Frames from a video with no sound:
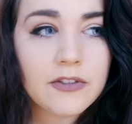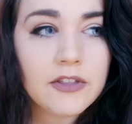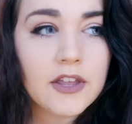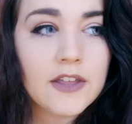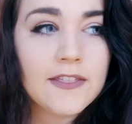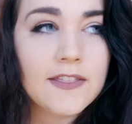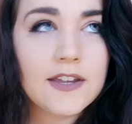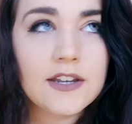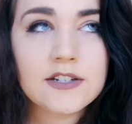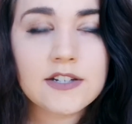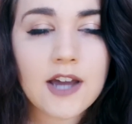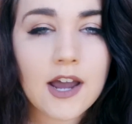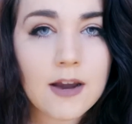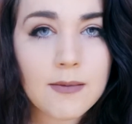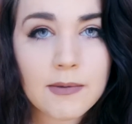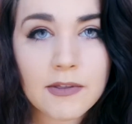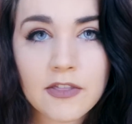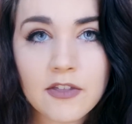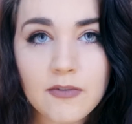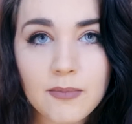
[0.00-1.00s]
like the
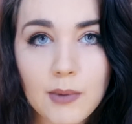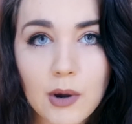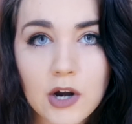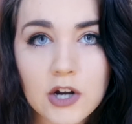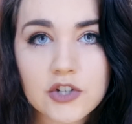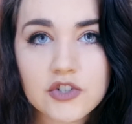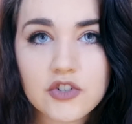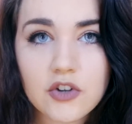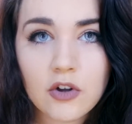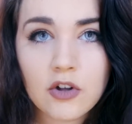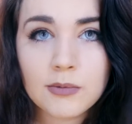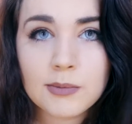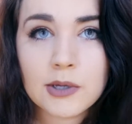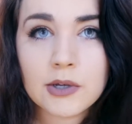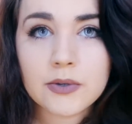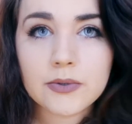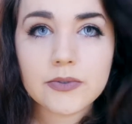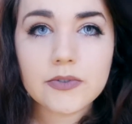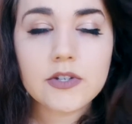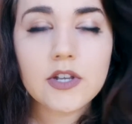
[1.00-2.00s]
entire month of March
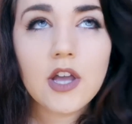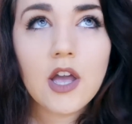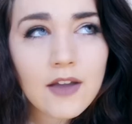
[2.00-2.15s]
almost.